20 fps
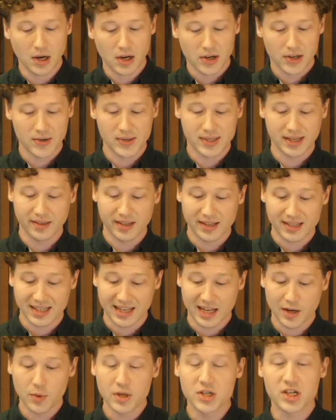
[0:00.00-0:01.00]
using this
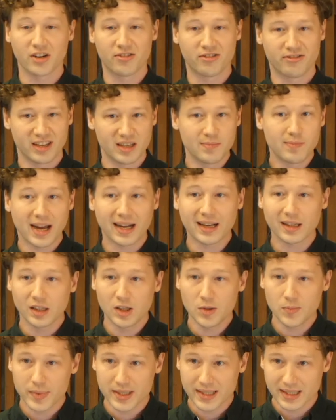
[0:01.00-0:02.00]
language of feedback
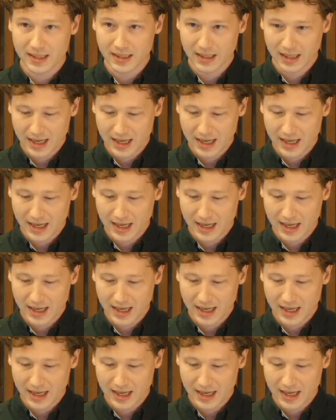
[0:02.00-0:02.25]
loops,